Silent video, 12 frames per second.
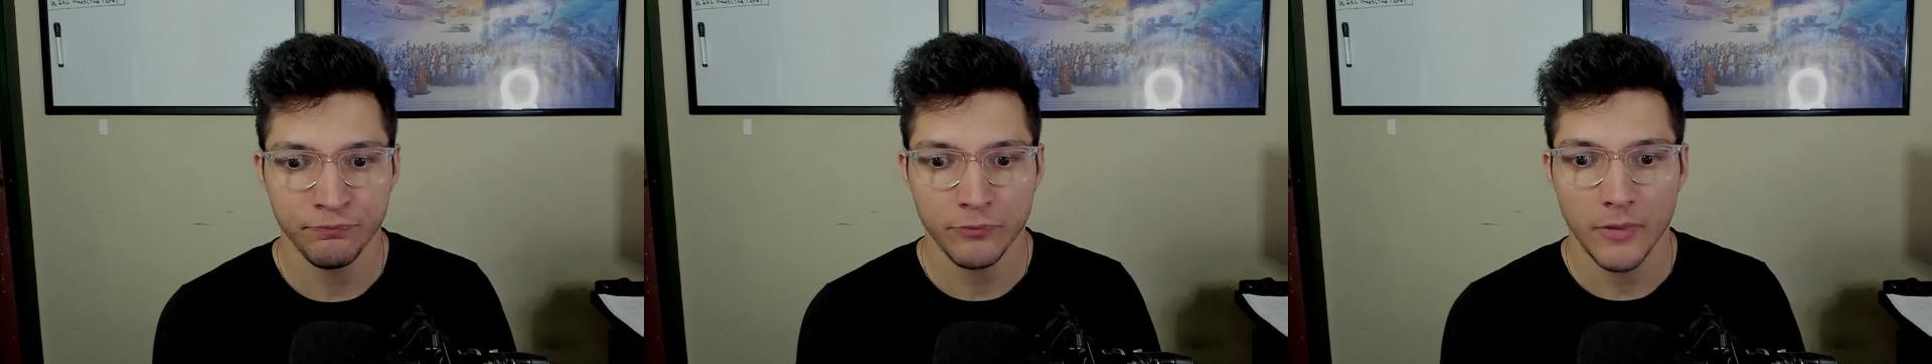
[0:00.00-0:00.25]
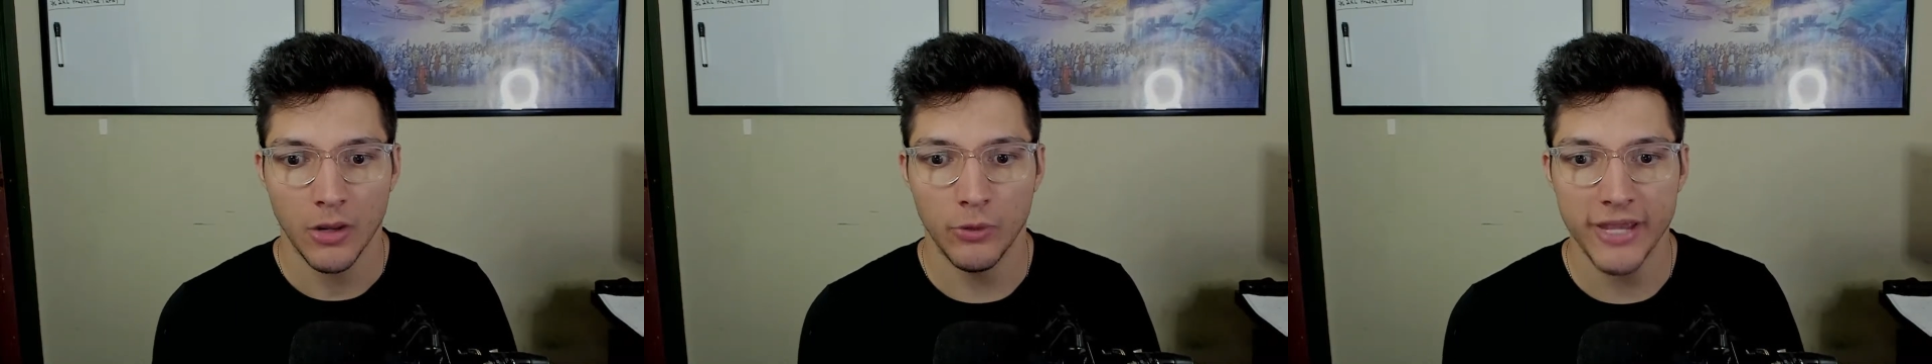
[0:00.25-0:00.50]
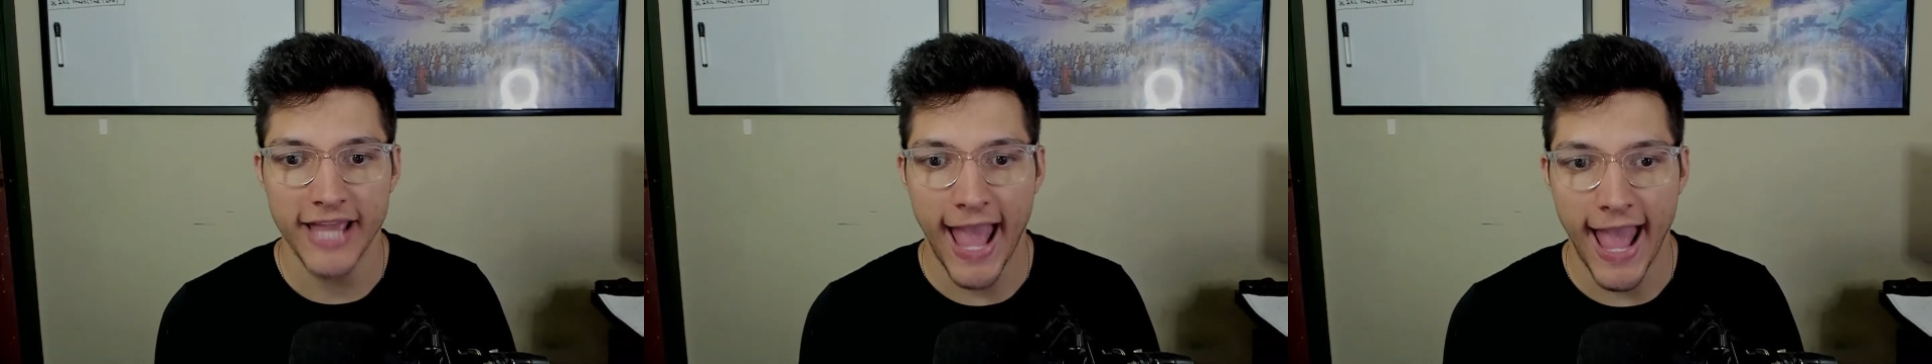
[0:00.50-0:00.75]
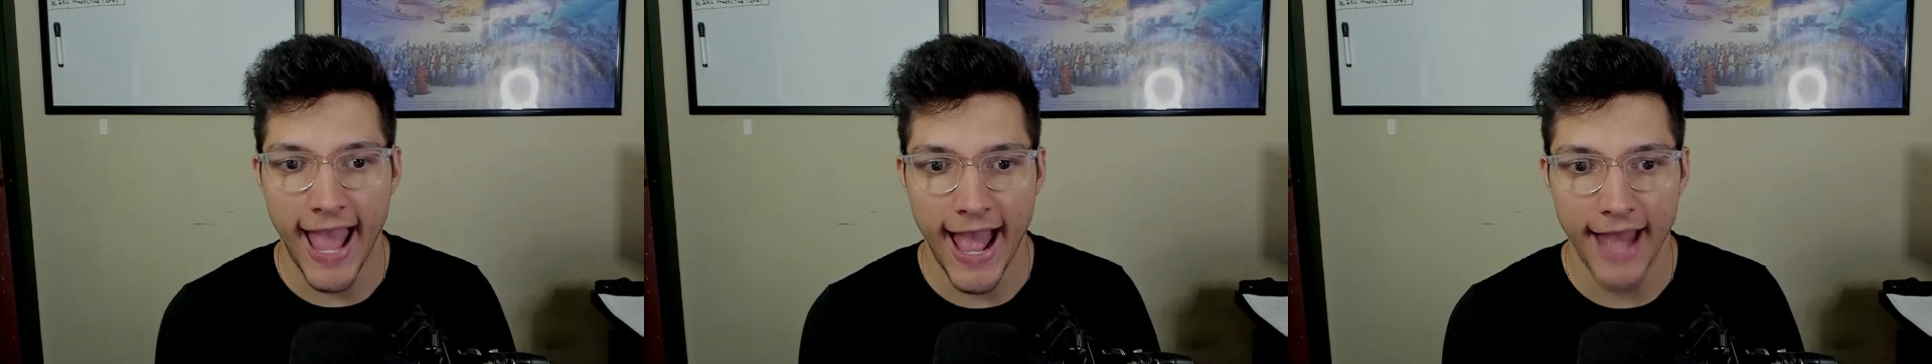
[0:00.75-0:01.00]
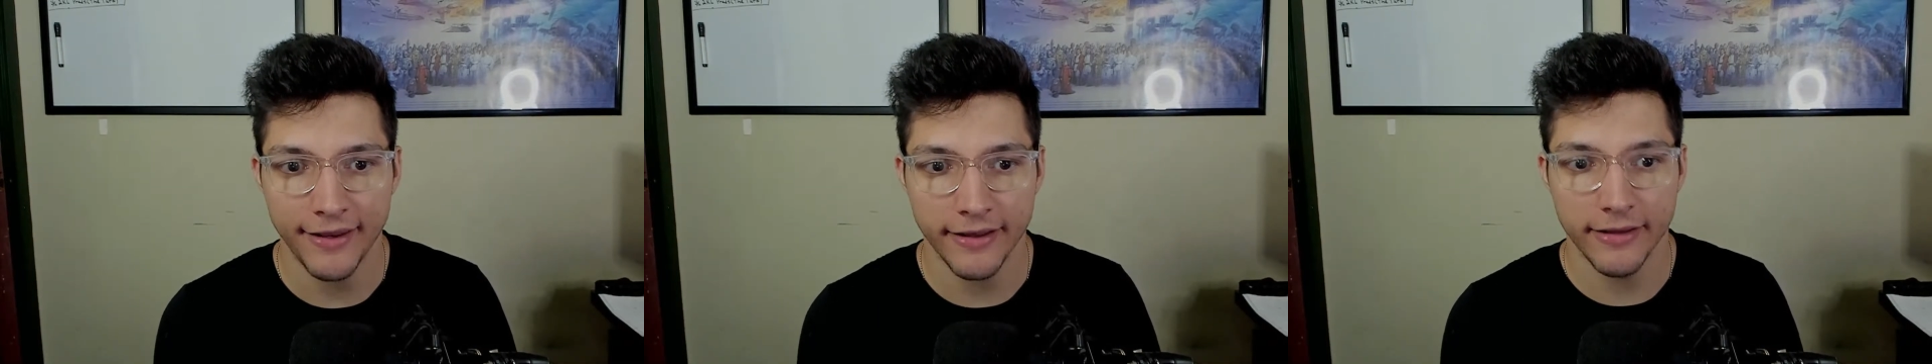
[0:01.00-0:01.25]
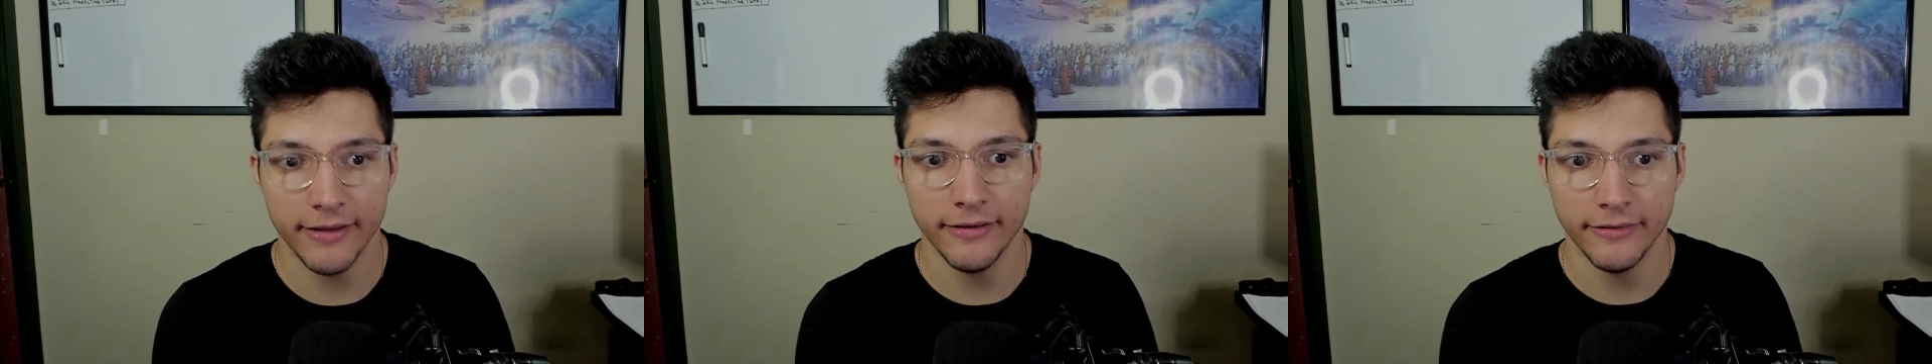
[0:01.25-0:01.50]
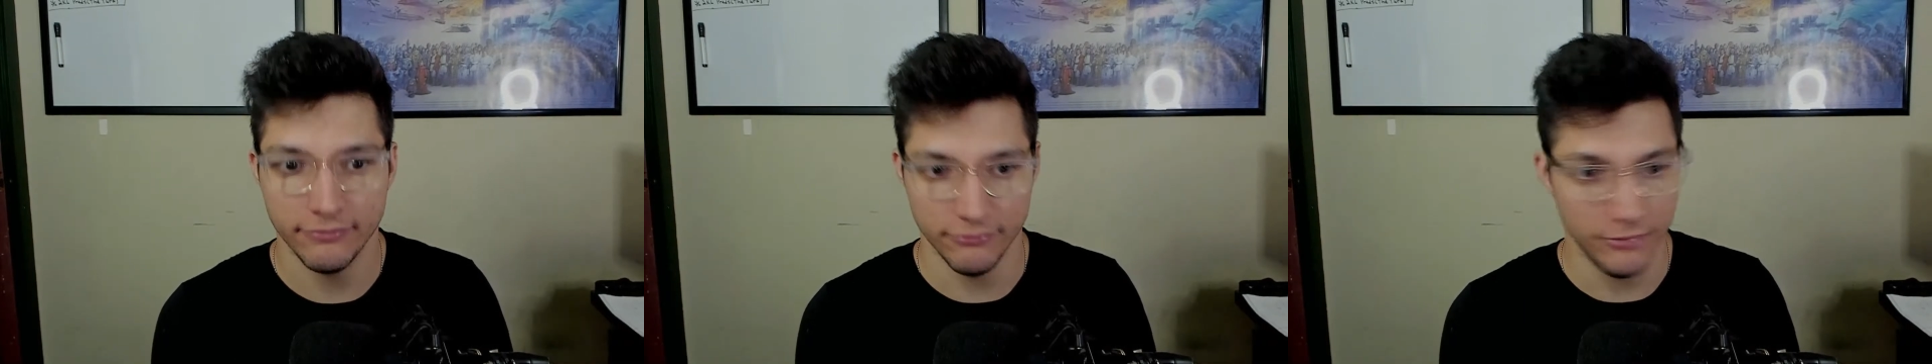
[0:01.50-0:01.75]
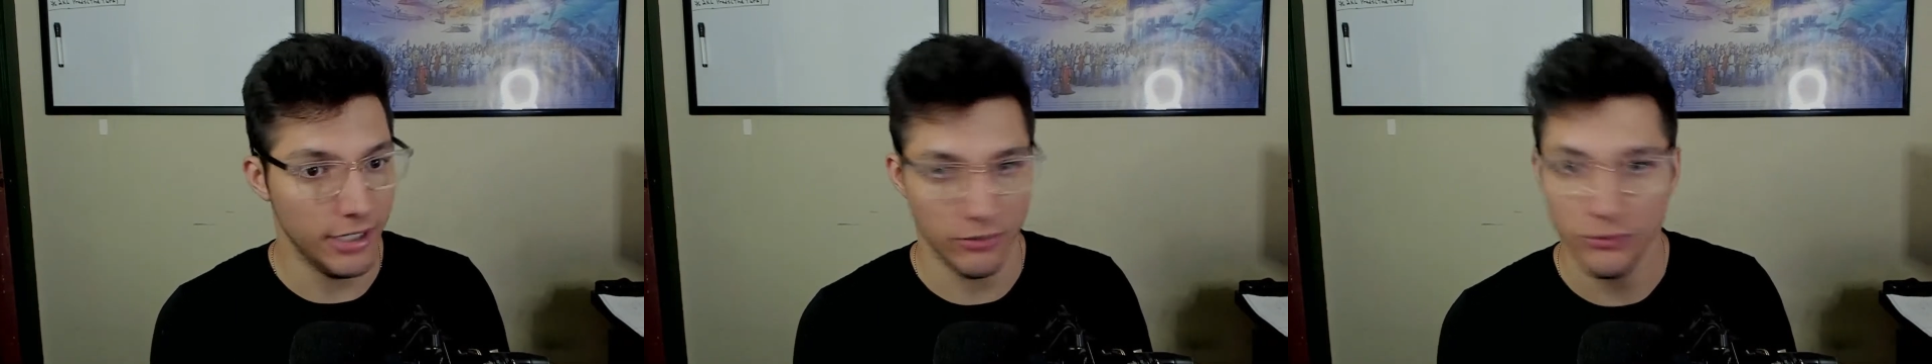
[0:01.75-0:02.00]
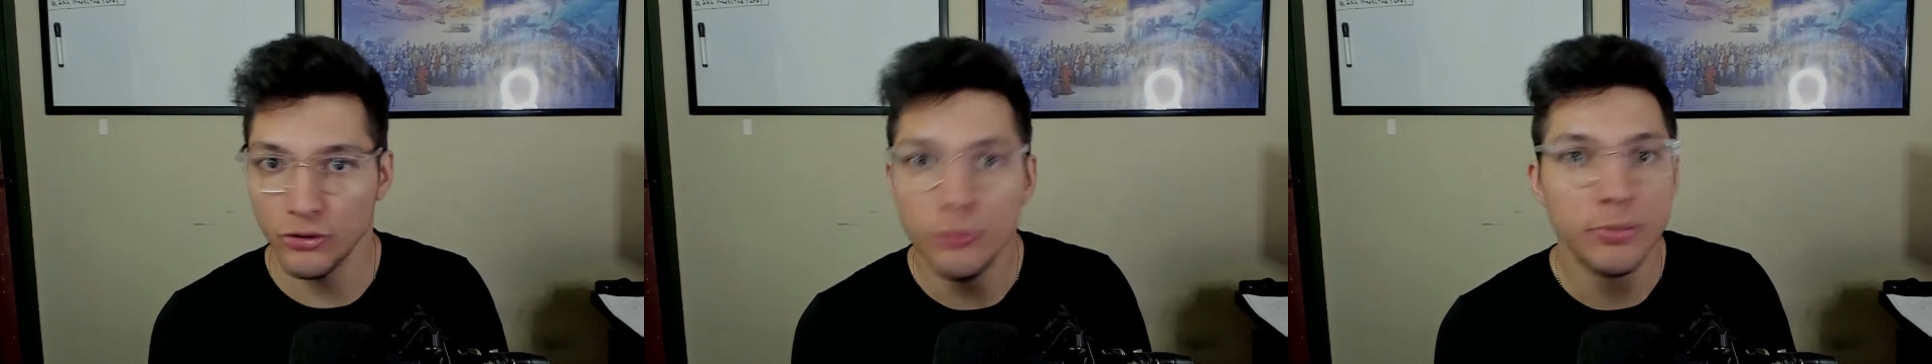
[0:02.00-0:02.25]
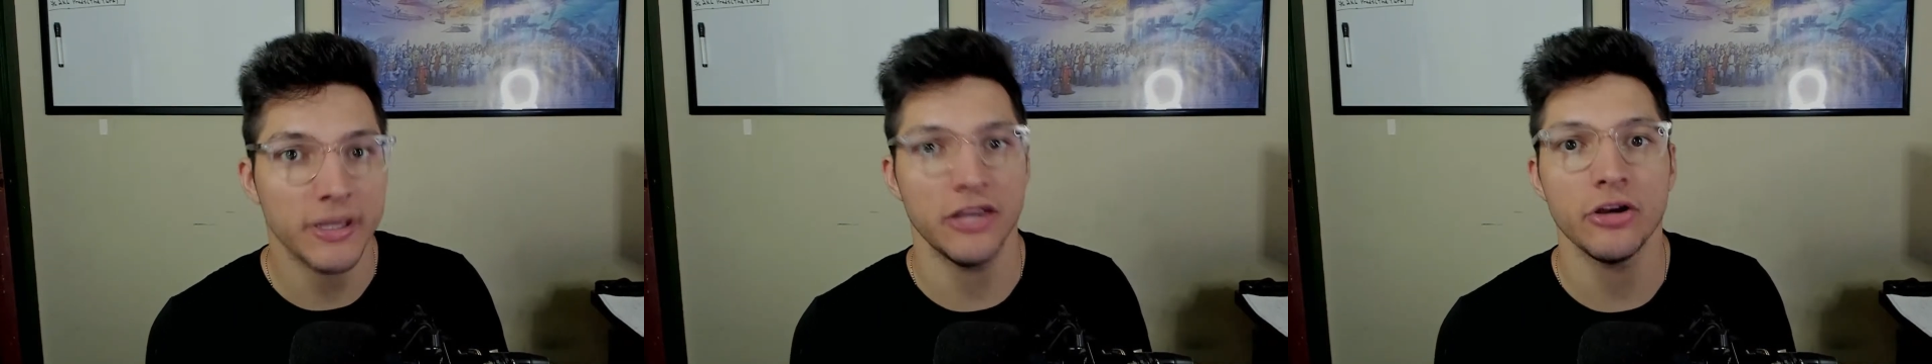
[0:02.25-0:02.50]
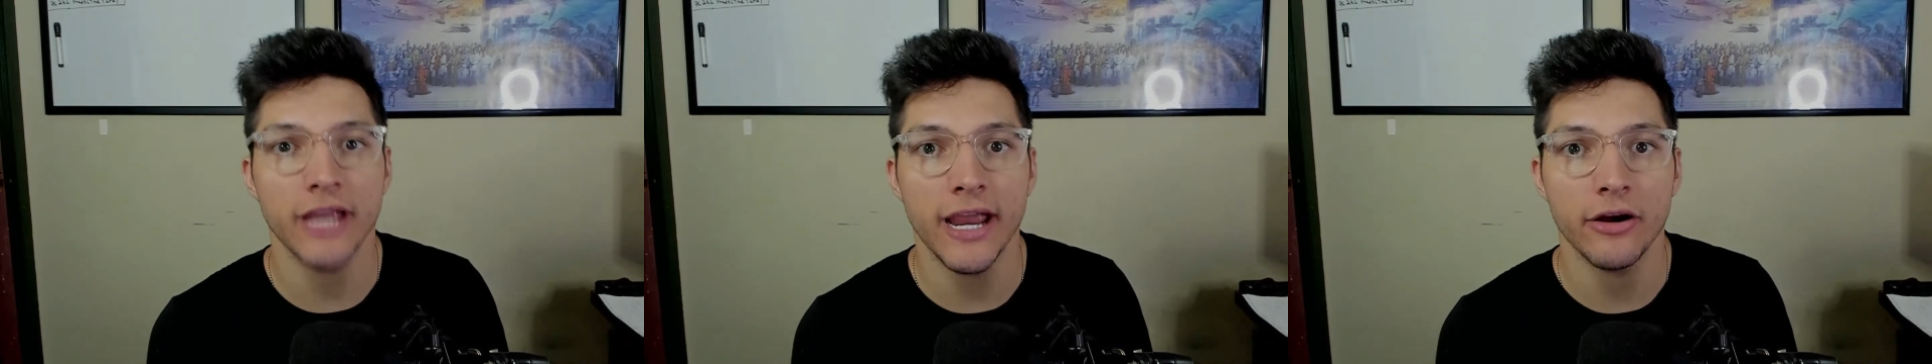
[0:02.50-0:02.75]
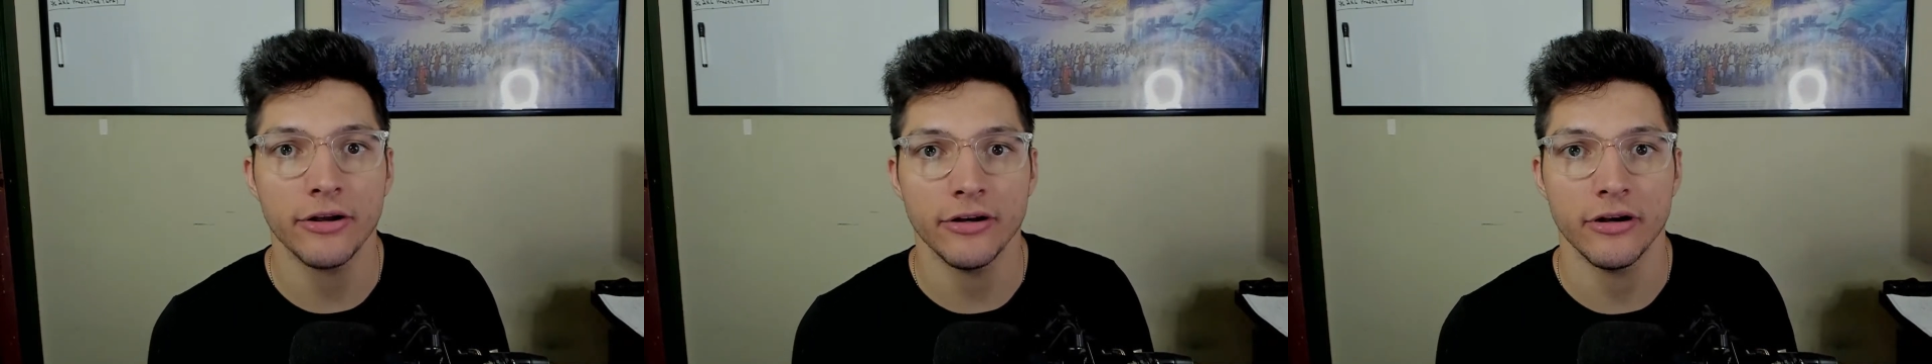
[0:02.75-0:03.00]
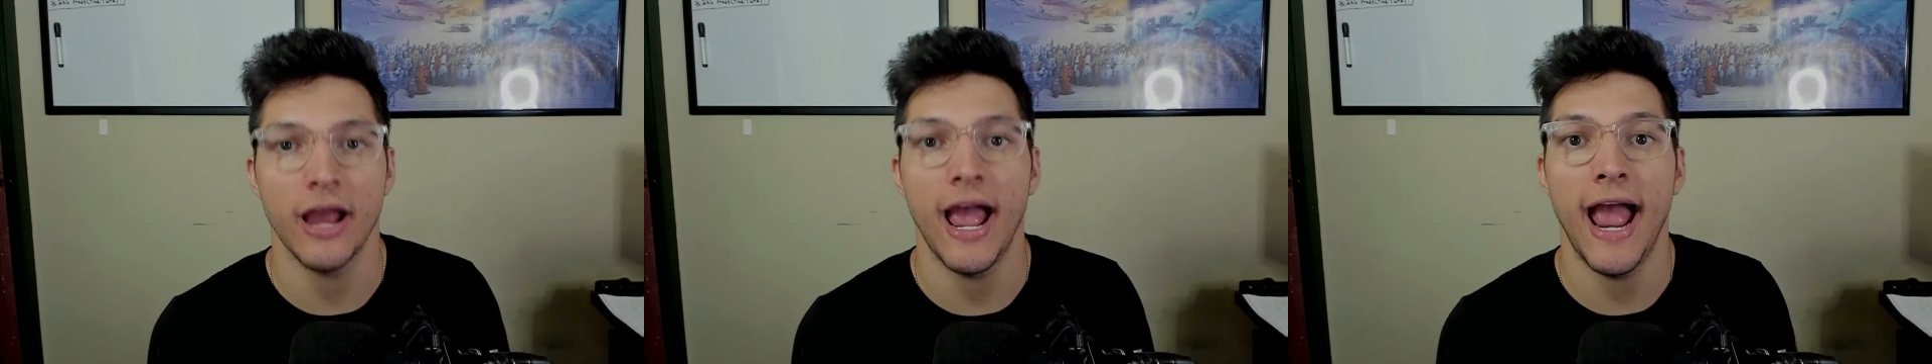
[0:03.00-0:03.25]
we had, you pick your character.